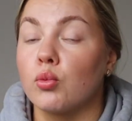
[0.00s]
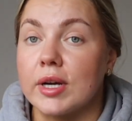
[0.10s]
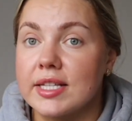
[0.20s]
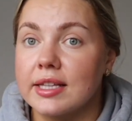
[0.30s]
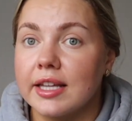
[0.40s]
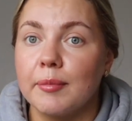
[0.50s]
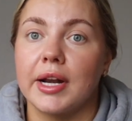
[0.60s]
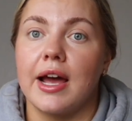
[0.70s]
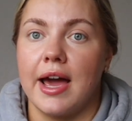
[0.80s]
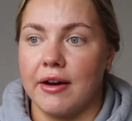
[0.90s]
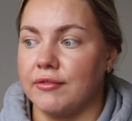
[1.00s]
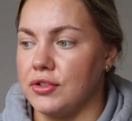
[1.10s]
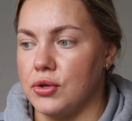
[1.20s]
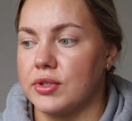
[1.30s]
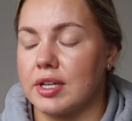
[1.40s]
recently, but I
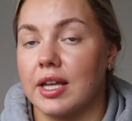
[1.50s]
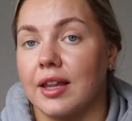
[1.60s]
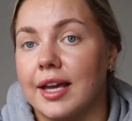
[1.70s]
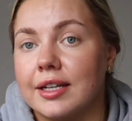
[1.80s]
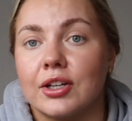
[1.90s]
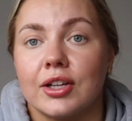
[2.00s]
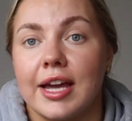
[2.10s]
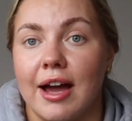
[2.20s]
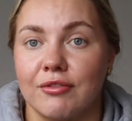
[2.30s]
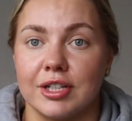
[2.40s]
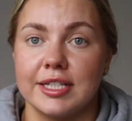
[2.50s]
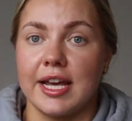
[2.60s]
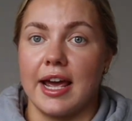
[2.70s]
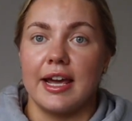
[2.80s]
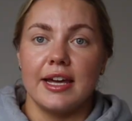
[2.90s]
have used it like nearly every
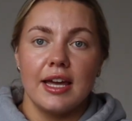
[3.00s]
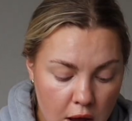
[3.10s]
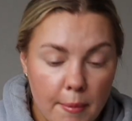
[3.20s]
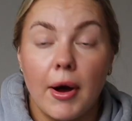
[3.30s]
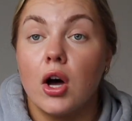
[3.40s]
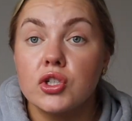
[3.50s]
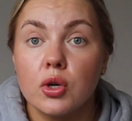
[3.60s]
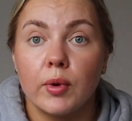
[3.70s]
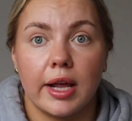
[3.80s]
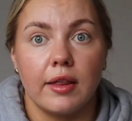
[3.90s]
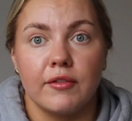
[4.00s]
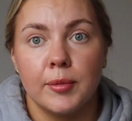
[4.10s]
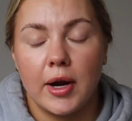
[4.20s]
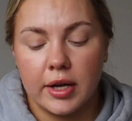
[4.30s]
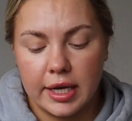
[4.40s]
day. But also what I love
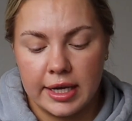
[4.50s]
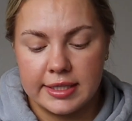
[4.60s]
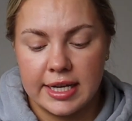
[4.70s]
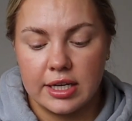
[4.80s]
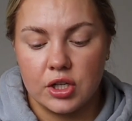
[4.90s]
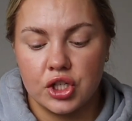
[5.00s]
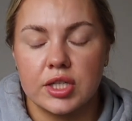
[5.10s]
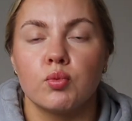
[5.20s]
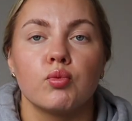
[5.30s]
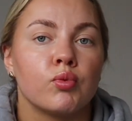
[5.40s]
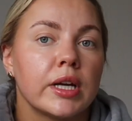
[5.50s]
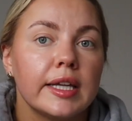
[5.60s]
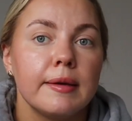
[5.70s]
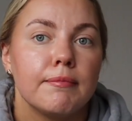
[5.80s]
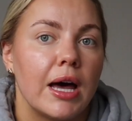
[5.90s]
about it is it just
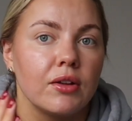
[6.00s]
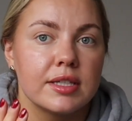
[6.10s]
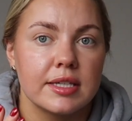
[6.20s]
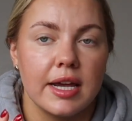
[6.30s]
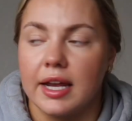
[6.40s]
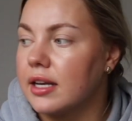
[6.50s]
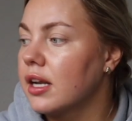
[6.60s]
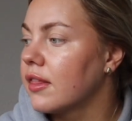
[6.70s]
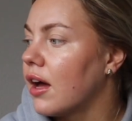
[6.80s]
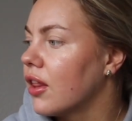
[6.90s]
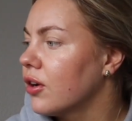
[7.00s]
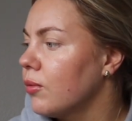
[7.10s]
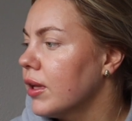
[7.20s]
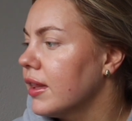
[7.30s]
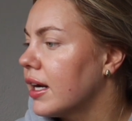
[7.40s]
really melts in. The other
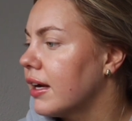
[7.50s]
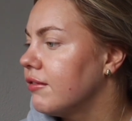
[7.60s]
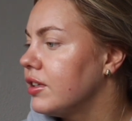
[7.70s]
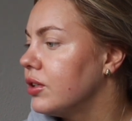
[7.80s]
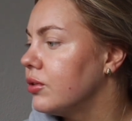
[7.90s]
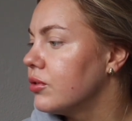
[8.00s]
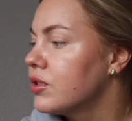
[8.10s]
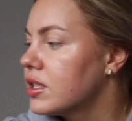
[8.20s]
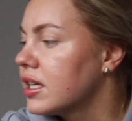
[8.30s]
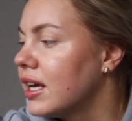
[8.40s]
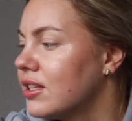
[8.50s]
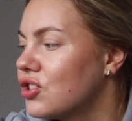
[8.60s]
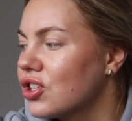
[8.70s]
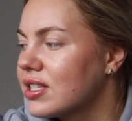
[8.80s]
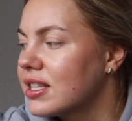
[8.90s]
one that I've used
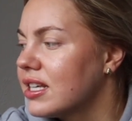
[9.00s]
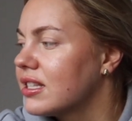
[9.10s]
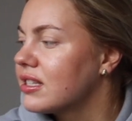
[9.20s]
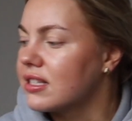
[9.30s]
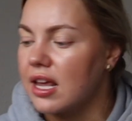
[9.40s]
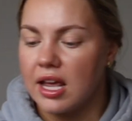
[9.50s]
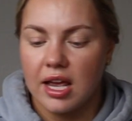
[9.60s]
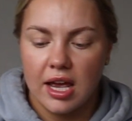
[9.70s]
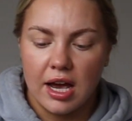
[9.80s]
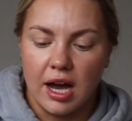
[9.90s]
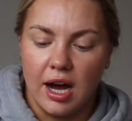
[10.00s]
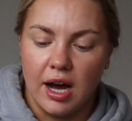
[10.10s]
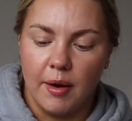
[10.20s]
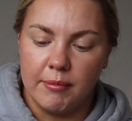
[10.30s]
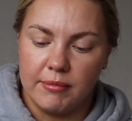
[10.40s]
is just this
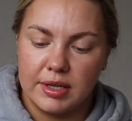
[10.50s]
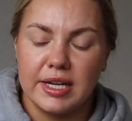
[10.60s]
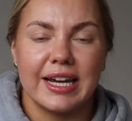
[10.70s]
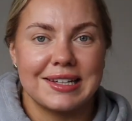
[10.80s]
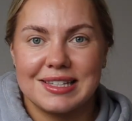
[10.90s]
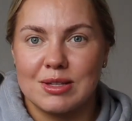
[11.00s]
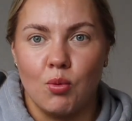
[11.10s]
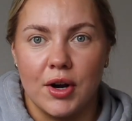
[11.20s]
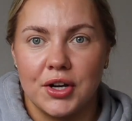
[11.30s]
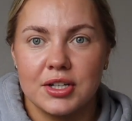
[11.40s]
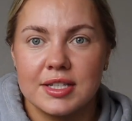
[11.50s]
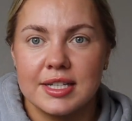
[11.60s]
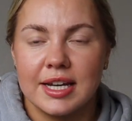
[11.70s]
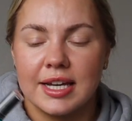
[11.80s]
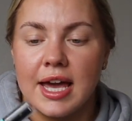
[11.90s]
NYX Wonder
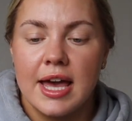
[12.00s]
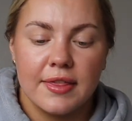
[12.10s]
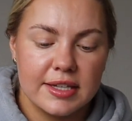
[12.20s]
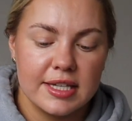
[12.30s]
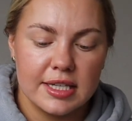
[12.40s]
Stick. This